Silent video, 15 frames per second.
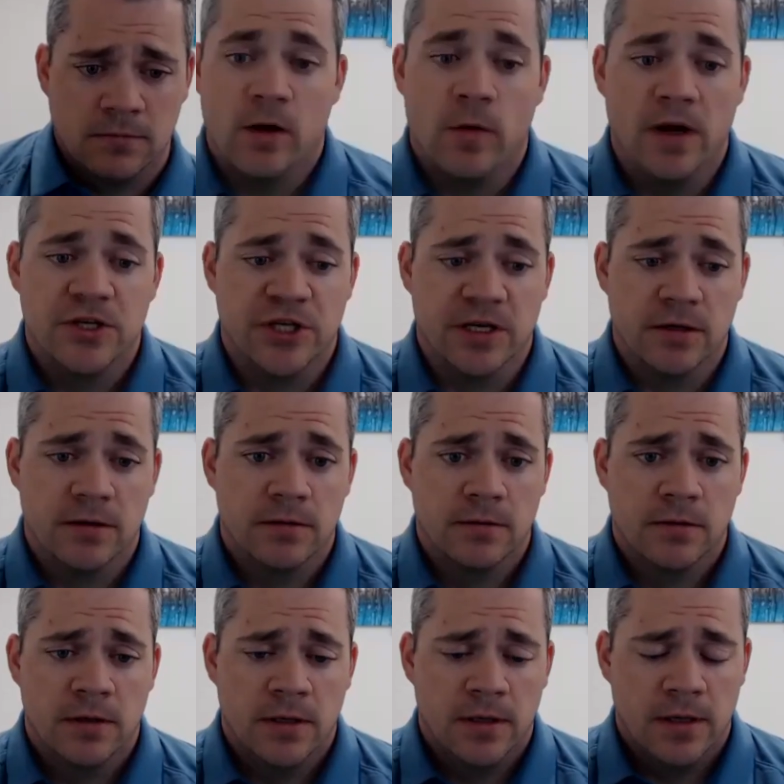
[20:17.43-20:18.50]
question.
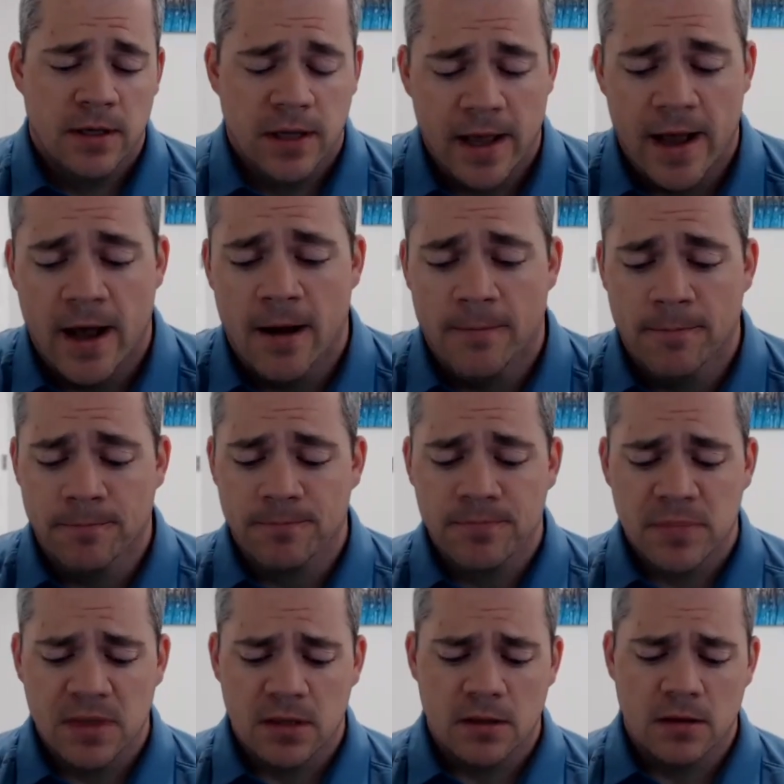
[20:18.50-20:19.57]

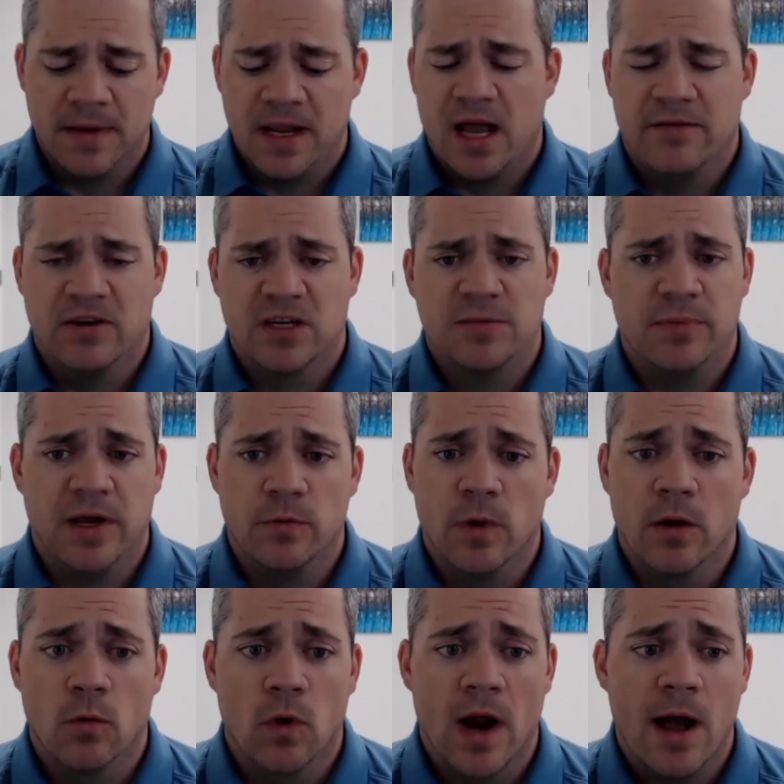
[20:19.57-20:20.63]
Let me kind of explain
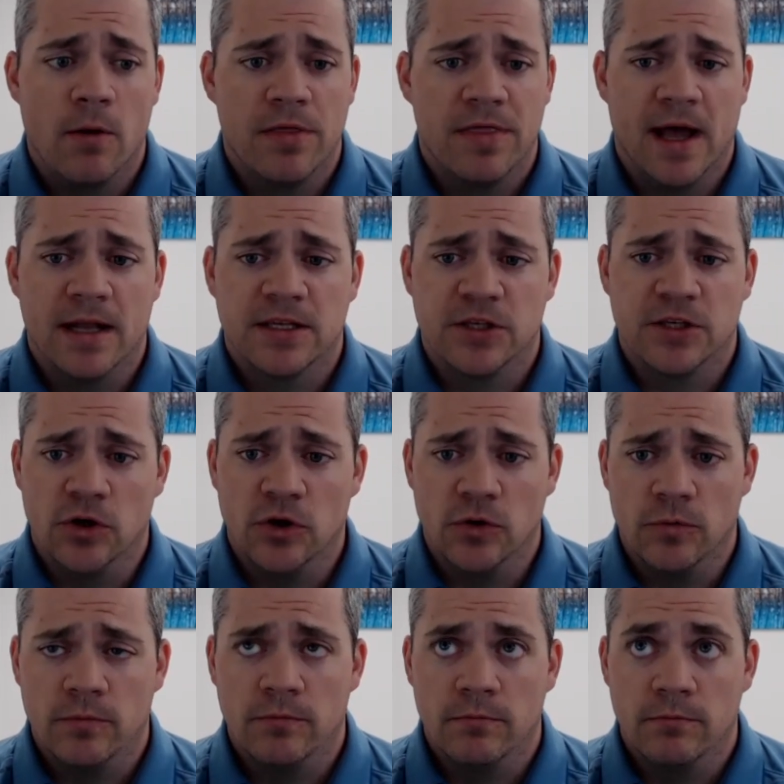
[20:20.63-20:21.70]
where we're at with that.
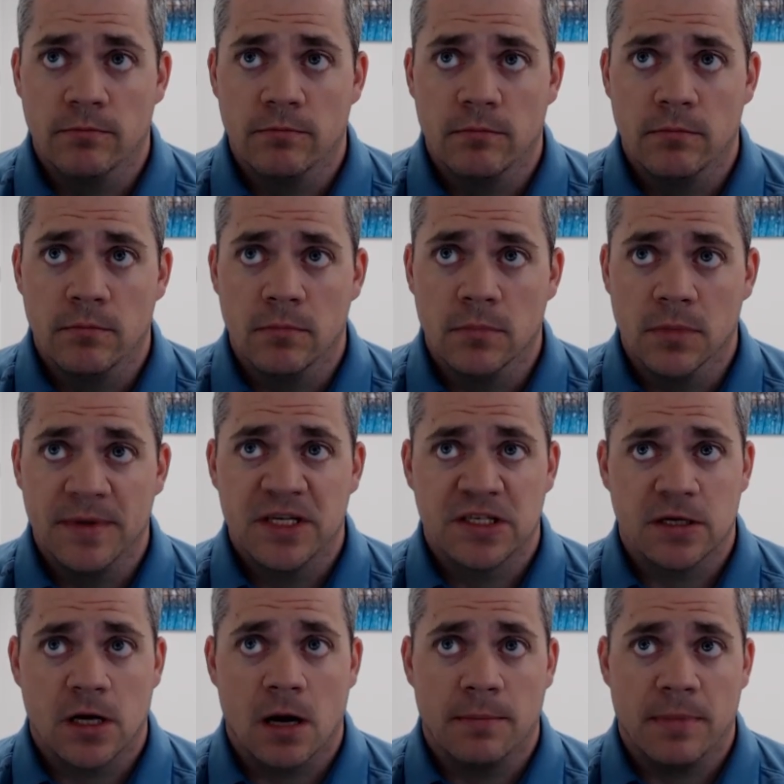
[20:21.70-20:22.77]
So let me
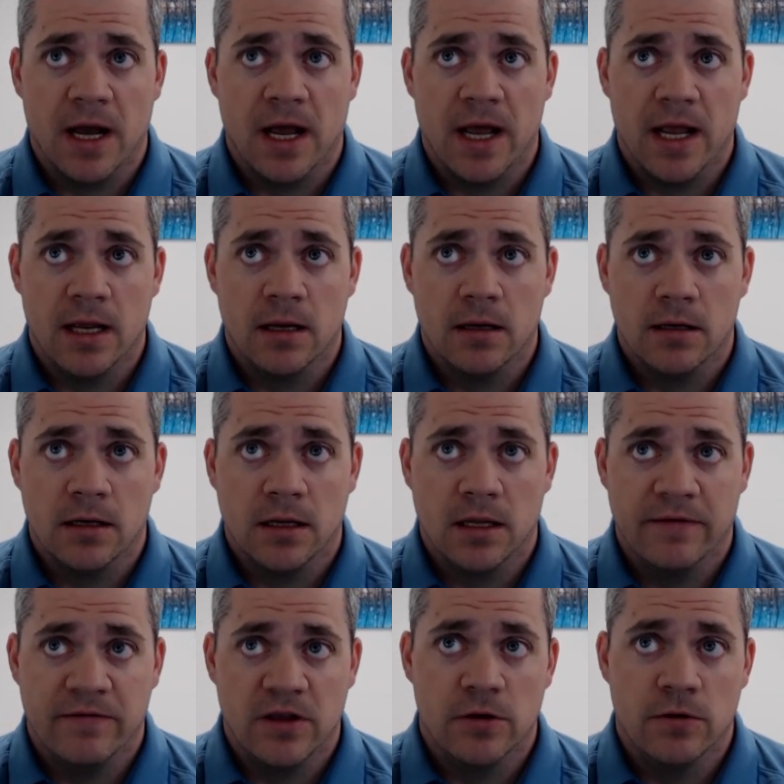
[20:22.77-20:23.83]
start by
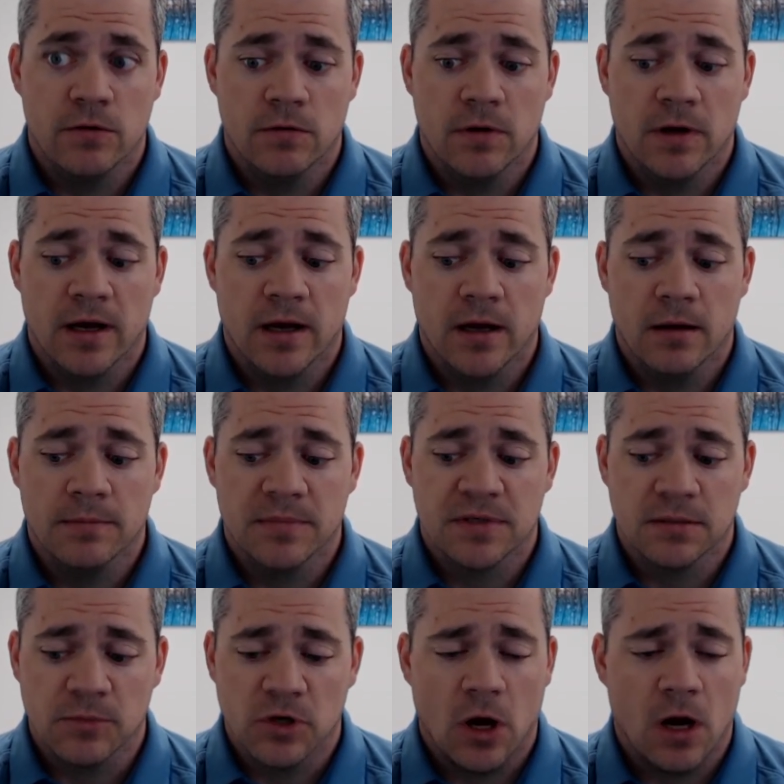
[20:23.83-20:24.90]
giving you
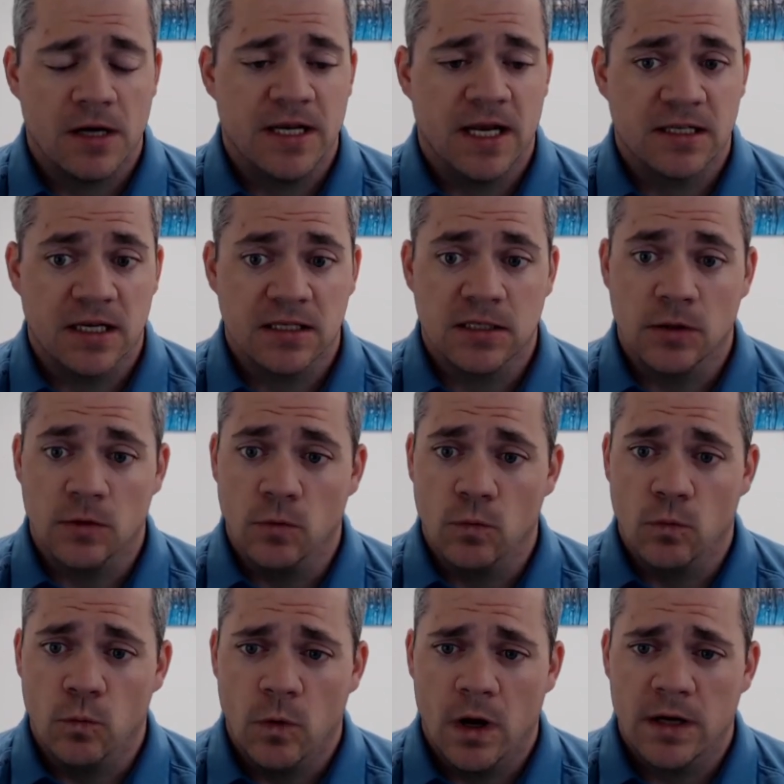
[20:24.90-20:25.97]
some context as to
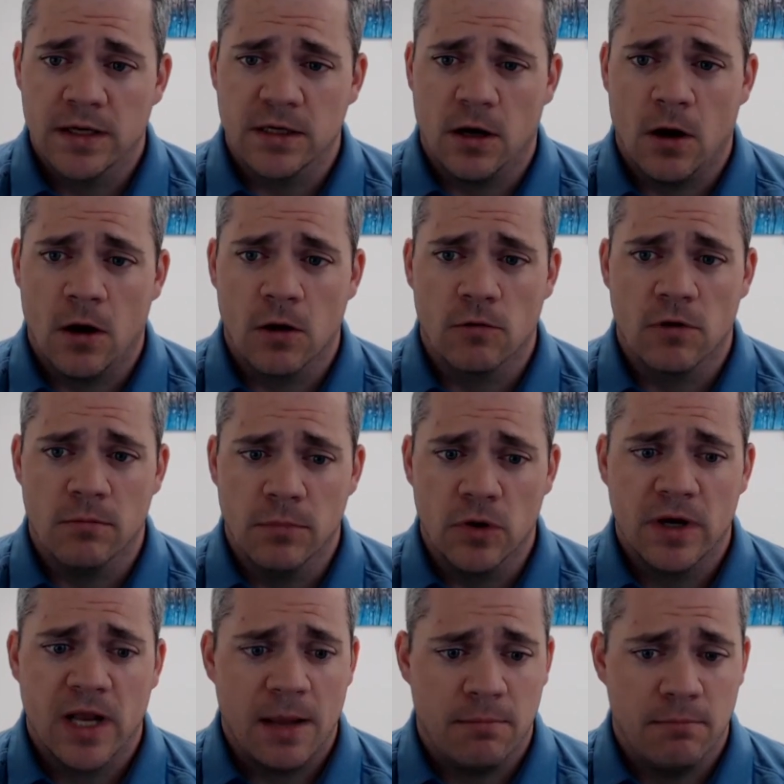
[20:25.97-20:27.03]
what our
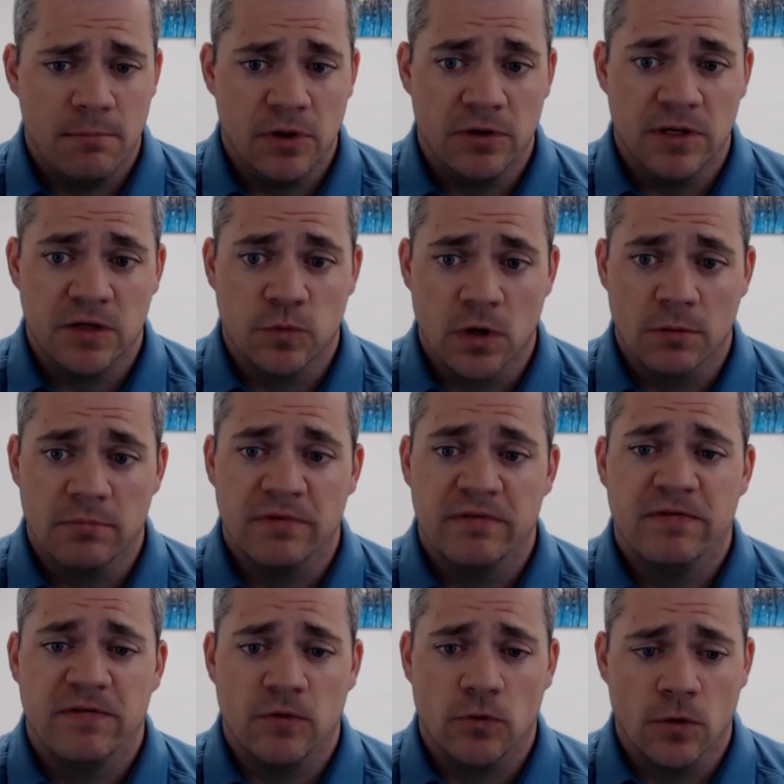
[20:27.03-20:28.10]
remote capabilities were
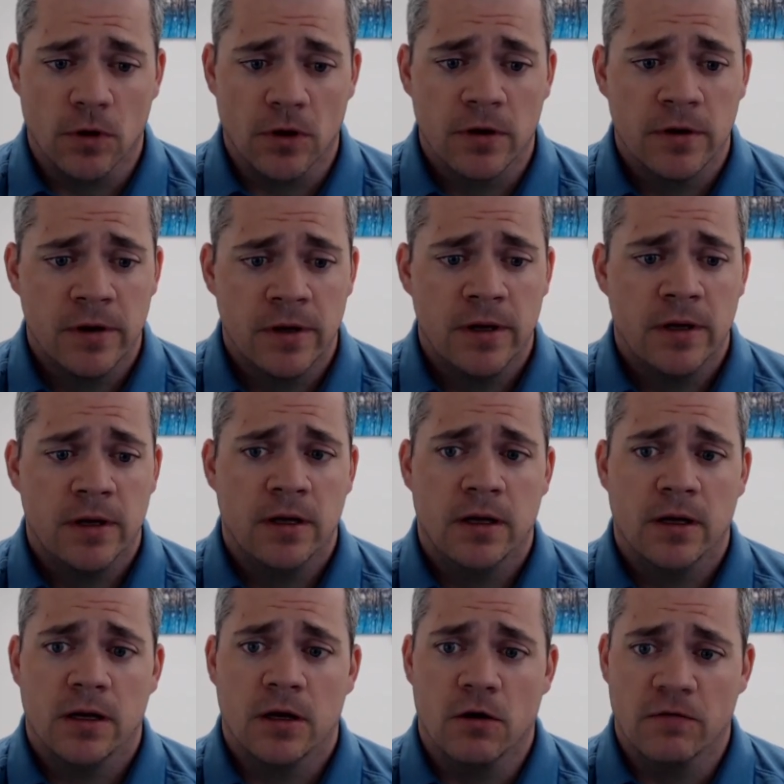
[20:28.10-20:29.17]
before
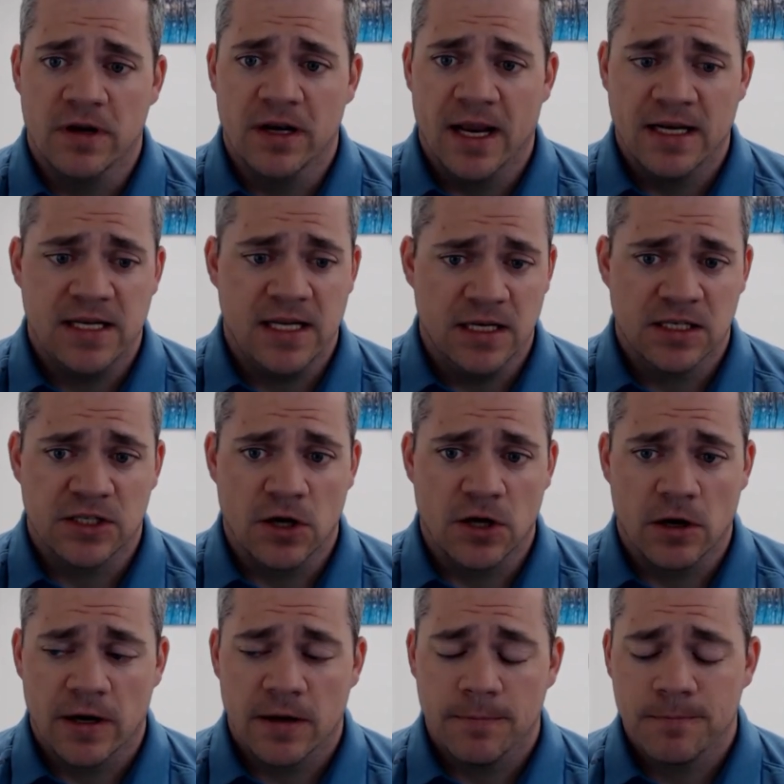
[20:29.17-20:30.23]
COVID-19
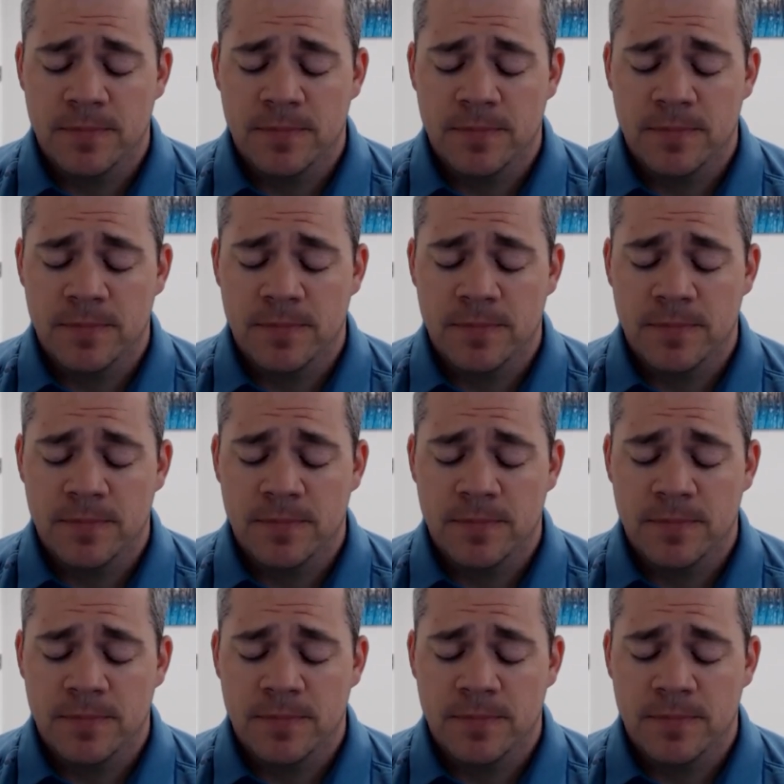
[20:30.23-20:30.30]
started.